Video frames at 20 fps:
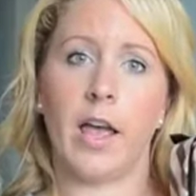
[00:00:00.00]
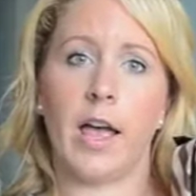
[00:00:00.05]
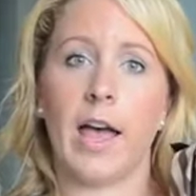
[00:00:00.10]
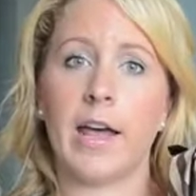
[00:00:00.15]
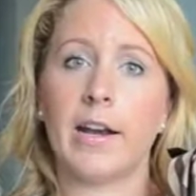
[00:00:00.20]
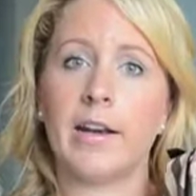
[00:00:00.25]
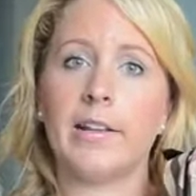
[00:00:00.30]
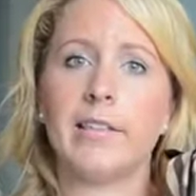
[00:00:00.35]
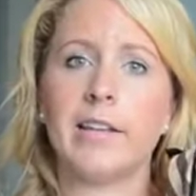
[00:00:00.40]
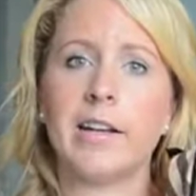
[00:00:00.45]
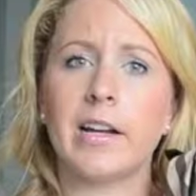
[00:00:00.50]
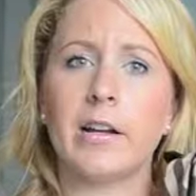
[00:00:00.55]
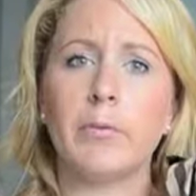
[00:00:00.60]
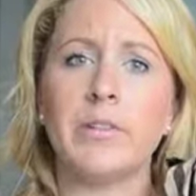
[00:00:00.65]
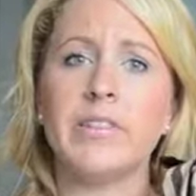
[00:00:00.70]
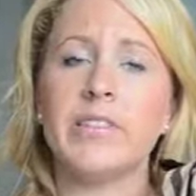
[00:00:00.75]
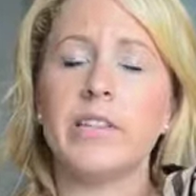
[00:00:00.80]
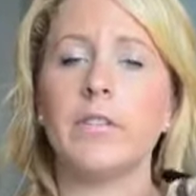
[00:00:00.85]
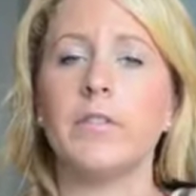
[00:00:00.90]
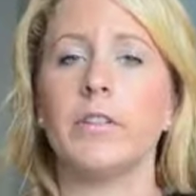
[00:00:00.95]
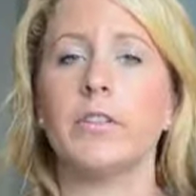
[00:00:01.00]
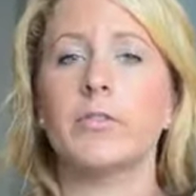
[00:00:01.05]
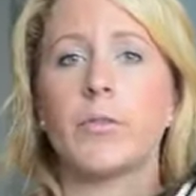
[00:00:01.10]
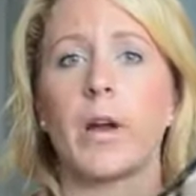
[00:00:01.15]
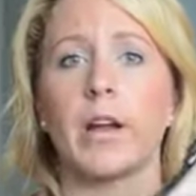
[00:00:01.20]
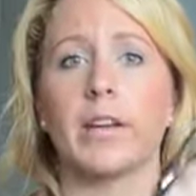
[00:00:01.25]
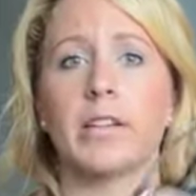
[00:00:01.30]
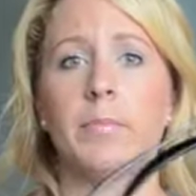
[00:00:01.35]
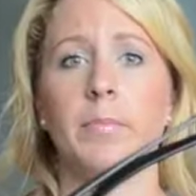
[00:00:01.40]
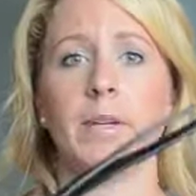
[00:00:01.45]
And I think I was even
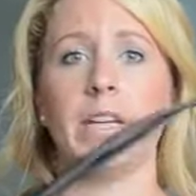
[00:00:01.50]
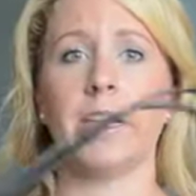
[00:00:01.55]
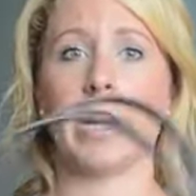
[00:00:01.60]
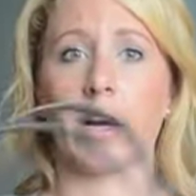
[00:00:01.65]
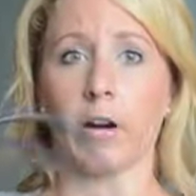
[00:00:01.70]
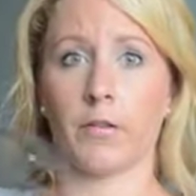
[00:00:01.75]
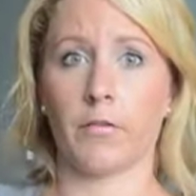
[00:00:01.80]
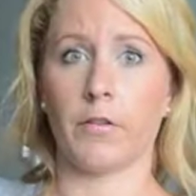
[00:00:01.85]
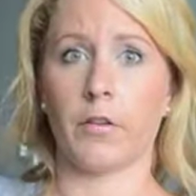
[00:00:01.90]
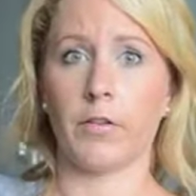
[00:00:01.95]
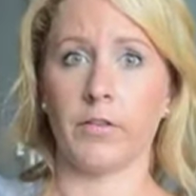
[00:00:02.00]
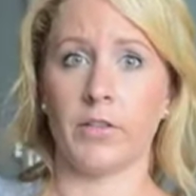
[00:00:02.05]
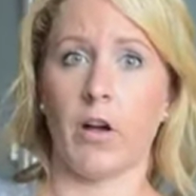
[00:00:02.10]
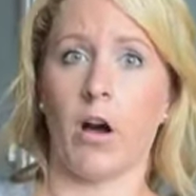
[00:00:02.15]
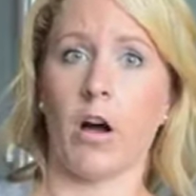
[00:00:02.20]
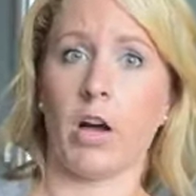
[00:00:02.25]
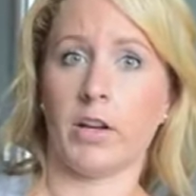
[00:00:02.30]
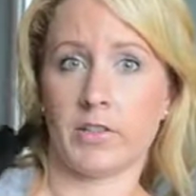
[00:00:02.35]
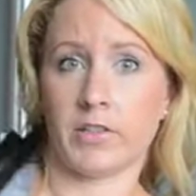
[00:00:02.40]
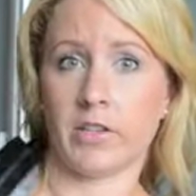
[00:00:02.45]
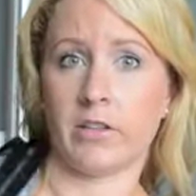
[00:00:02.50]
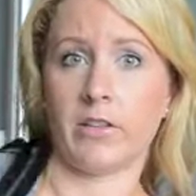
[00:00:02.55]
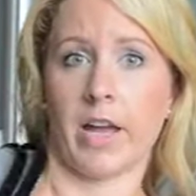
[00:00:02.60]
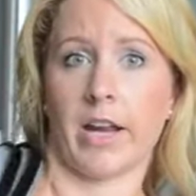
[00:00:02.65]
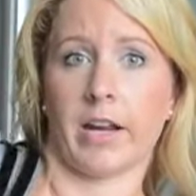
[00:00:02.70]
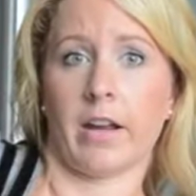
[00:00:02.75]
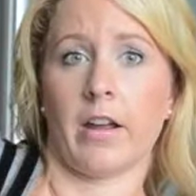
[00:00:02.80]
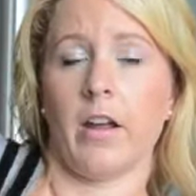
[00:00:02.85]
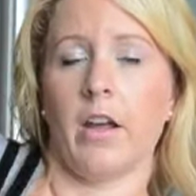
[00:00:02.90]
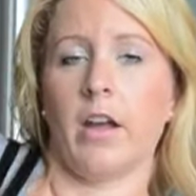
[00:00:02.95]
trying to be careful not to like